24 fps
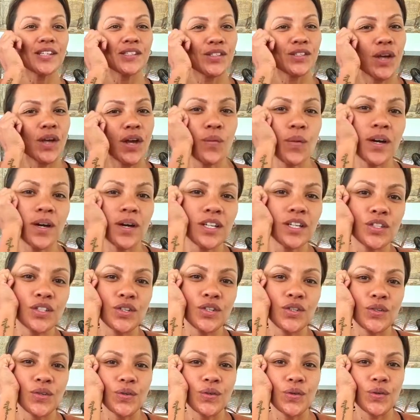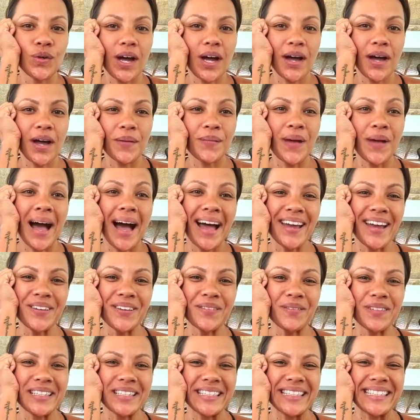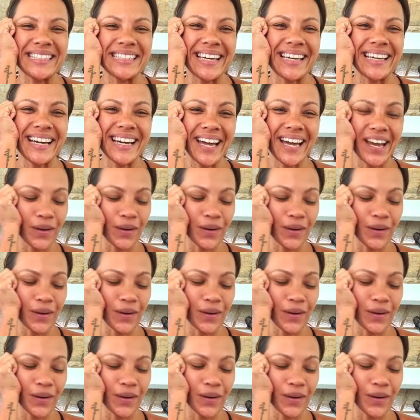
So I wanted to, hi Belinda,